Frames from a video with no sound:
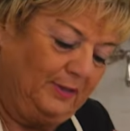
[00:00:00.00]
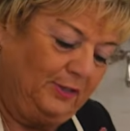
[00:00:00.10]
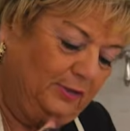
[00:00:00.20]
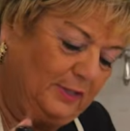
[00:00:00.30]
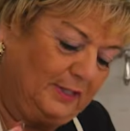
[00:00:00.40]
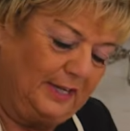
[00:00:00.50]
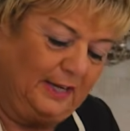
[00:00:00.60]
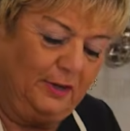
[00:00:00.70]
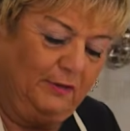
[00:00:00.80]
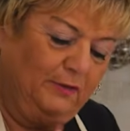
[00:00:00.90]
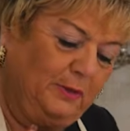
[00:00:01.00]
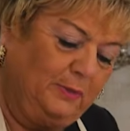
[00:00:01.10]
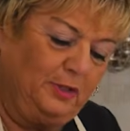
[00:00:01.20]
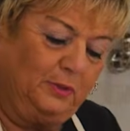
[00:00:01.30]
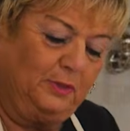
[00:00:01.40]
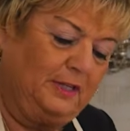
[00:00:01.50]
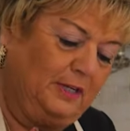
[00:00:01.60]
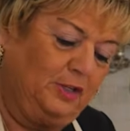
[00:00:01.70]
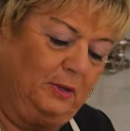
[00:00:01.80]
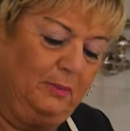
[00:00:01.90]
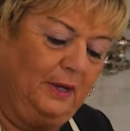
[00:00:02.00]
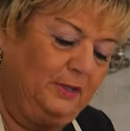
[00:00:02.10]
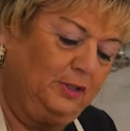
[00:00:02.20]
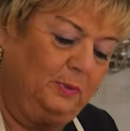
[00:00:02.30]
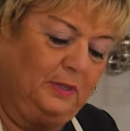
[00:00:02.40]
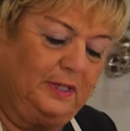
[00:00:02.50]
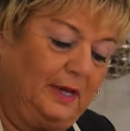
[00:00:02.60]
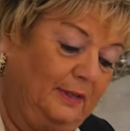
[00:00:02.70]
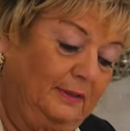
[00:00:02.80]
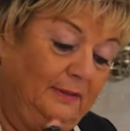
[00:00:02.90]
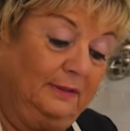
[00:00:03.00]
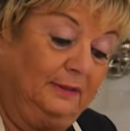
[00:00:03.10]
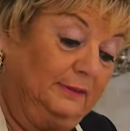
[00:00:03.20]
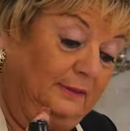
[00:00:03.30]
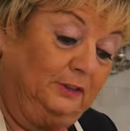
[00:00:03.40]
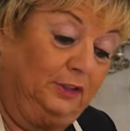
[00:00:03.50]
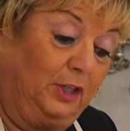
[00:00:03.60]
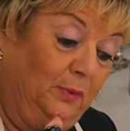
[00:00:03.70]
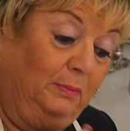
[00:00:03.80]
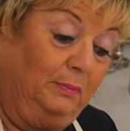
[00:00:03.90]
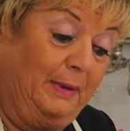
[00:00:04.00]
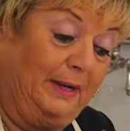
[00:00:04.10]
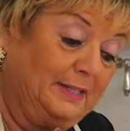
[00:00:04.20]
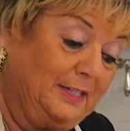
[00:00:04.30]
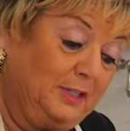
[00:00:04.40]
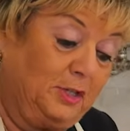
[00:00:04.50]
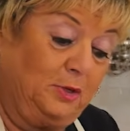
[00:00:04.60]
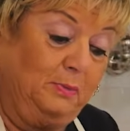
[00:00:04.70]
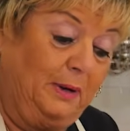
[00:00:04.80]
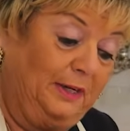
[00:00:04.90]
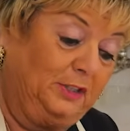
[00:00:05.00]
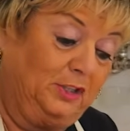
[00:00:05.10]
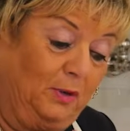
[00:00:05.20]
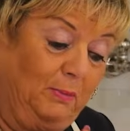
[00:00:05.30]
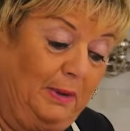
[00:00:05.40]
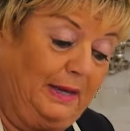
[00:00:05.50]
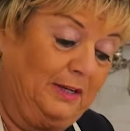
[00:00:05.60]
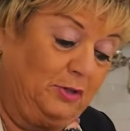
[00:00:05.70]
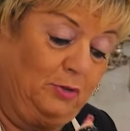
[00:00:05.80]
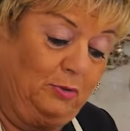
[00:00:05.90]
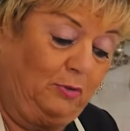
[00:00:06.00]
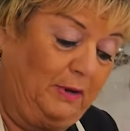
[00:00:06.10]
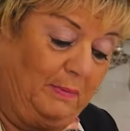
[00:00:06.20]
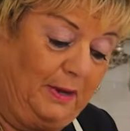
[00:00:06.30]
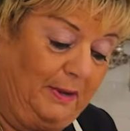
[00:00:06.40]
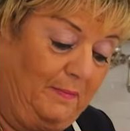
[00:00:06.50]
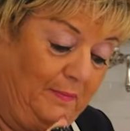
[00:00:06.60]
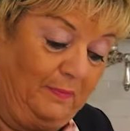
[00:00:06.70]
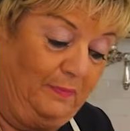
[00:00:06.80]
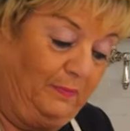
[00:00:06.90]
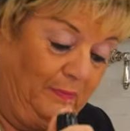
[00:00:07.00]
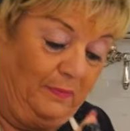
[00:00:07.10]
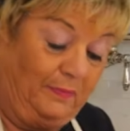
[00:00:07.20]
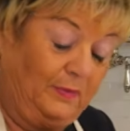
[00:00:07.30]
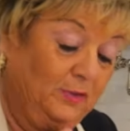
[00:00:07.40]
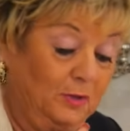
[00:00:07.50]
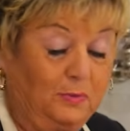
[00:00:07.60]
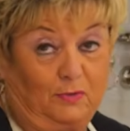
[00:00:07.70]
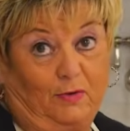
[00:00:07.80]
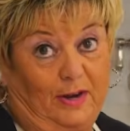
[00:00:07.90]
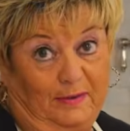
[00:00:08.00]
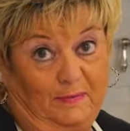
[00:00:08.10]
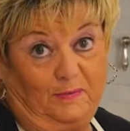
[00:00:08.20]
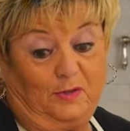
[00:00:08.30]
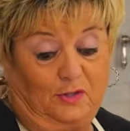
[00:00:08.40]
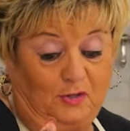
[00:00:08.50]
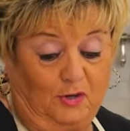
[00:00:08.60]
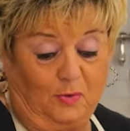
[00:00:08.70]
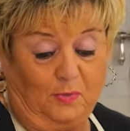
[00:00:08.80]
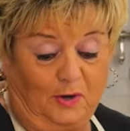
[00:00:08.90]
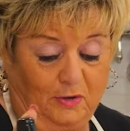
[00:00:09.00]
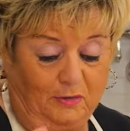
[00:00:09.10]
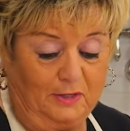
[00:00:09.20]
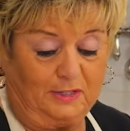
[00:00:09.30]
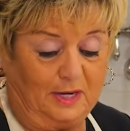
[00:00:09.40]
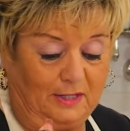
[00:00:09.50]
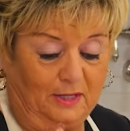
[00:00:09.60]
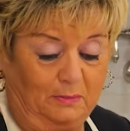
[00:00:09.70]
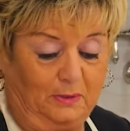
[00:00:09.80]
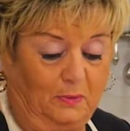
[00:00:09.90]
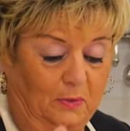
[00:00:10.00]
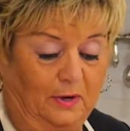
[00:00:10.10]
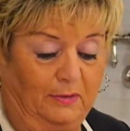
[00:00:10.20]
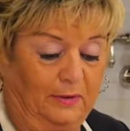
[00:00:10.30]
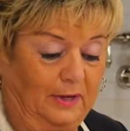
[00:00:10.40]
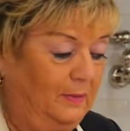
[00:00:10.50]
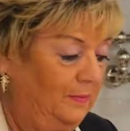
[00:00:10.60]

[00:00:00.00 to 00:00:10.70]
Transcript: She used to stand over me when she was teaching me, and she would say, "Don't mix it too much, don't make it too creamy." She was right. She said, "You don't want your lasagna to be watery."